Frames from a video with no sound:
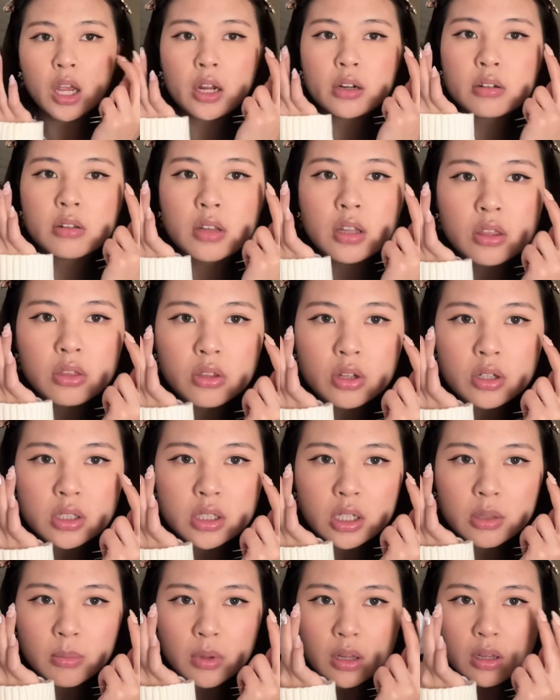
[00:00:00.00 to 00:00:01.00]
I do the
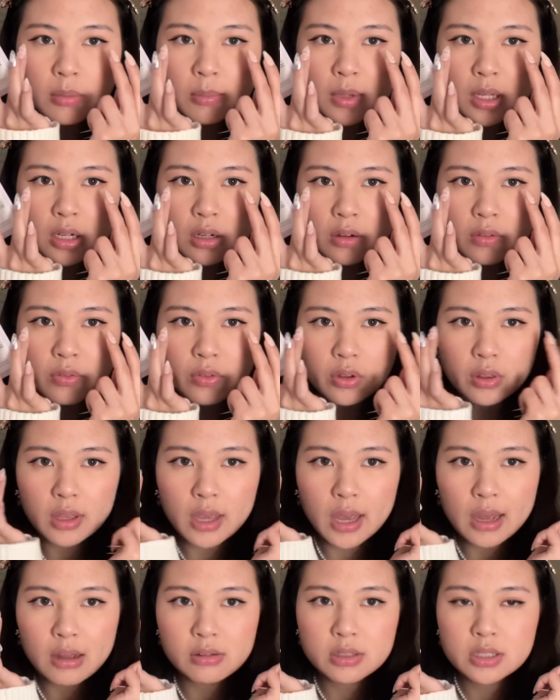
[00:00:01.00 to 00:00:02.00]
13 millimeter for
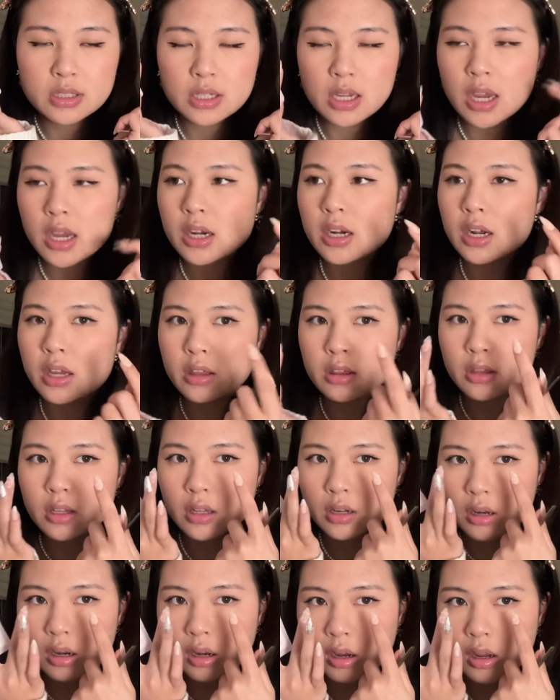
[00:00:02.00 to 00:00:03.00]
the outside, and
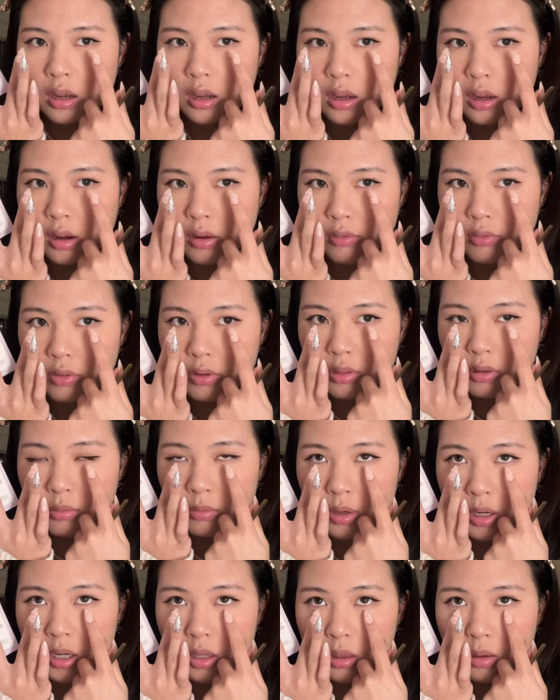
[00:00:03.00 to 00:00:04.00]
then for the
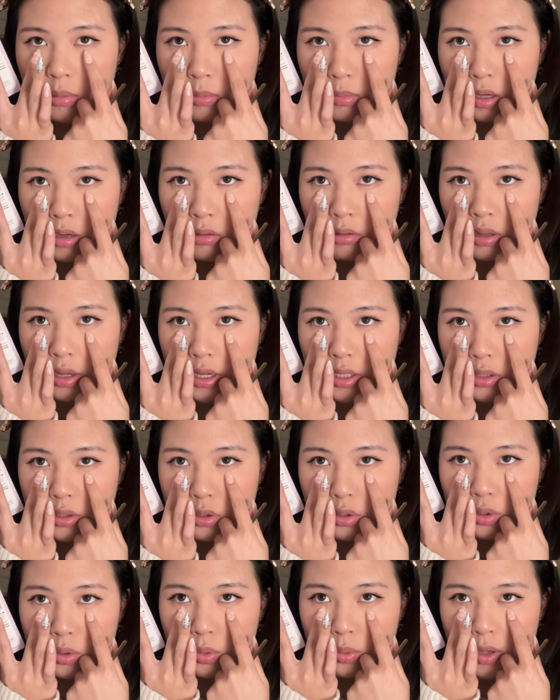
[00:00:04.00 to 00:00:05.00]
one in the middle, I do
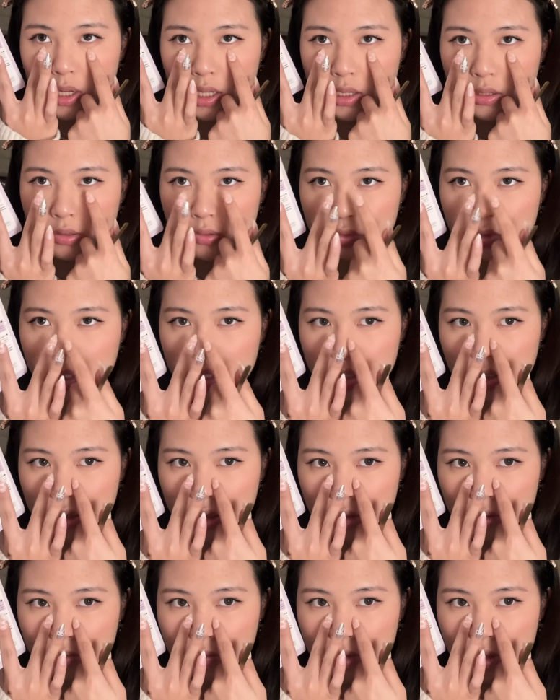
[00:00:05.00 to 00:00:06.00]
12, and then
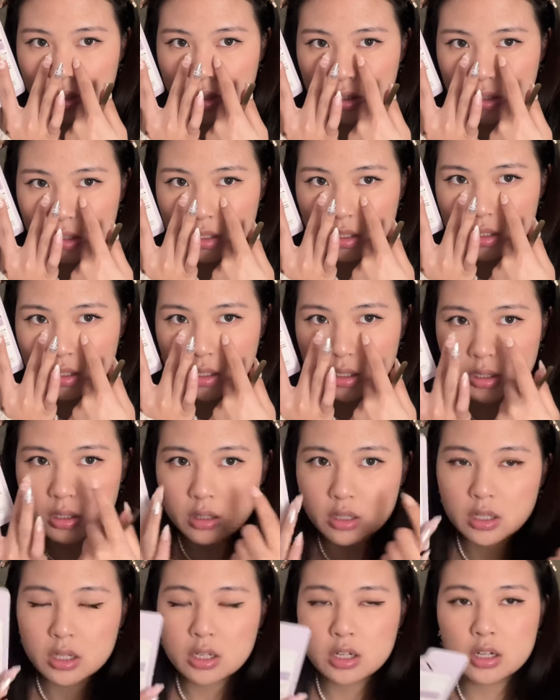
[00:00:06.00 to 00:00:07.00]
the one on
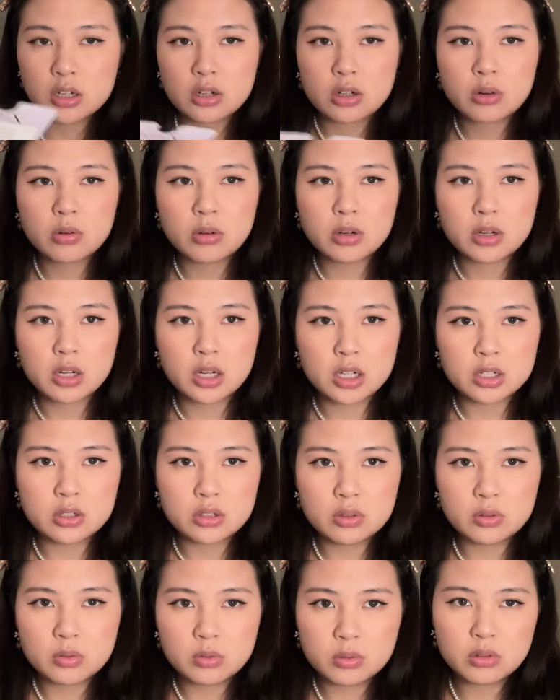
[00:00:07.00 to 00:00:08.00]
the inner corner, I
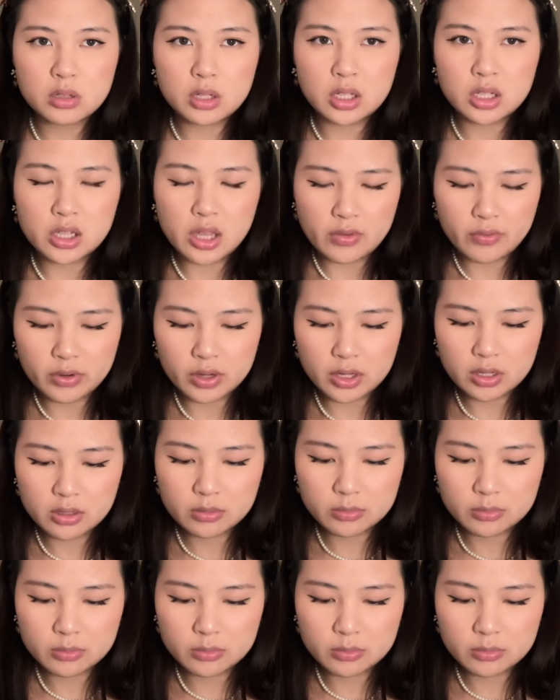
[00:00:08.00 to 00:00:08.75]
do 11.